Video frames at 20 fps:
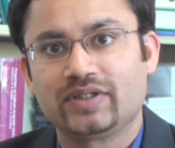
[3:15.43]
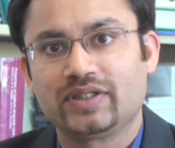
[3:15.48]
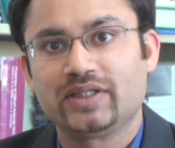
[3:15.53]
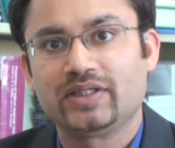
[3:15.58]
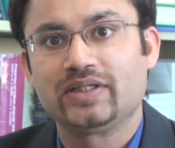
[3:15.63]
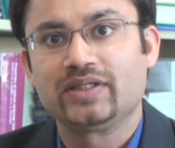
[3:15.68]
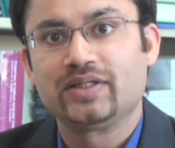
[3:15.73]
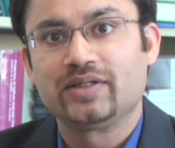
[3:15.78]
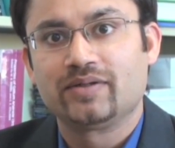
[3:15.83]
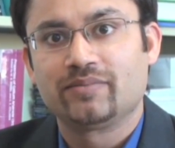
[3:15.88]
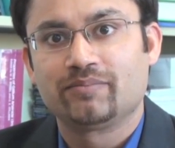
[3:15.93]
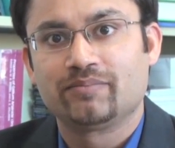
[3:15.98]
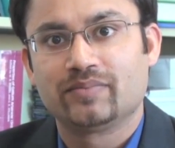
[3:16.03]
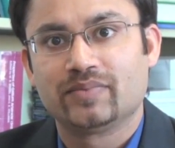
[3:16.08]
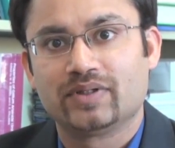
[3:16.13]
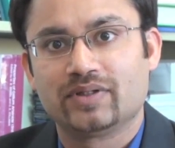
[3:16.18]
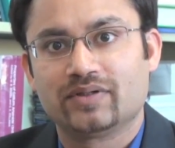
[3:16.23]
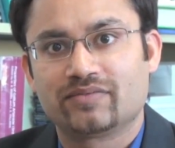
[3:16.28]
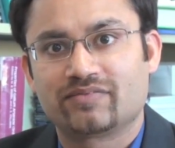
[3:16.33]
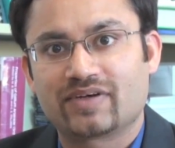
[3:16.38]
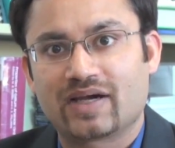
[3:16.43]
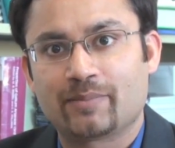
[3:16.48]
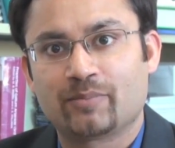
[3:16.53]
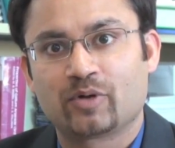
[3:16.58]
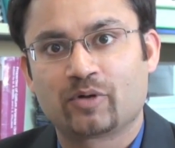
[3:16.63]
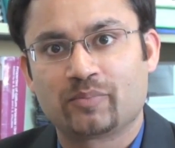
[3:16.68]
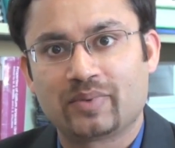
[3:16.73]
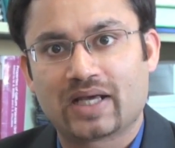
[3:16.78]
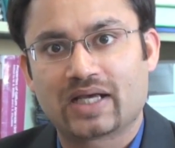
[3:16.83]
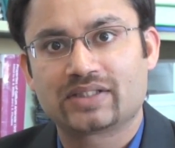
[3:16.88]
the uh,
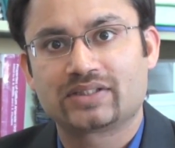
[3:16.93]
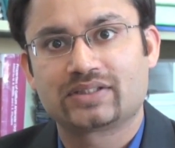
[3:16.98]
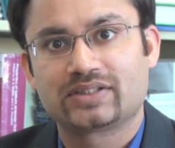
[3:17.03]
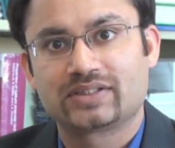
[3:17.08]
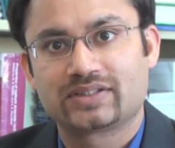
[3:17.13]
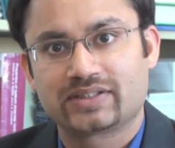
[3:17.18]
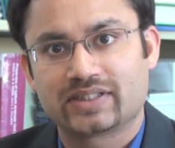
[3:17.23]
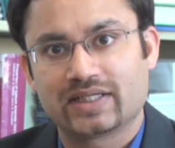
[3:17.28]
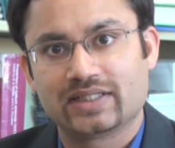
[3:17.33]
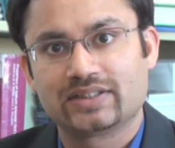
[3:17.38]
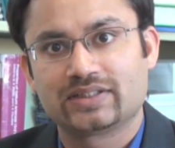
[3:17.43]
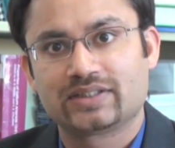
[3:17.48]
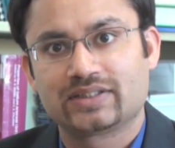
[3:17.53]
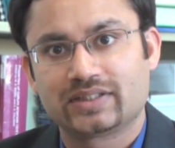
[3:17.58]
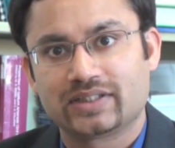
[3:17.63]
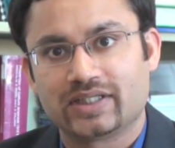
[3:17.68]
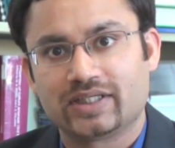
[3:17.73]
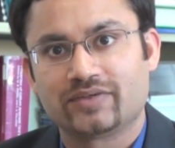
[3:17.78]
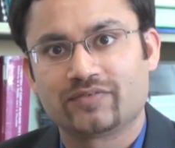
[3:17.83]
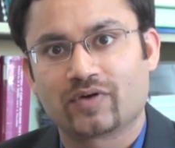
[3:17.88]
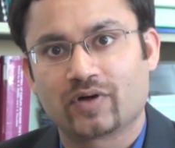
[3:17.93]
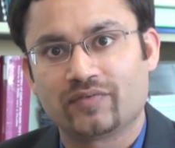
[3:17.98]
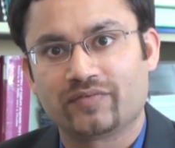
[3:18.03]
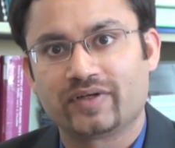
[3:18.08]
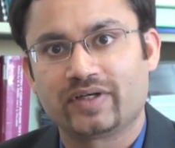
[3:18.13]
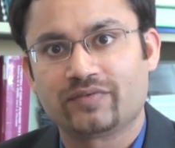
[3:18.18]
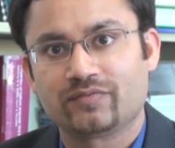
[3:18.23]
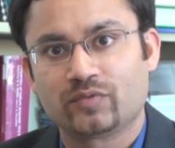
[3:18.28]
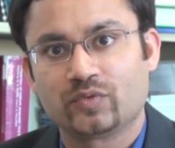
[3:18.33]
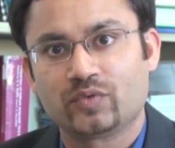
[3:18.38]
fibroblast cells involved in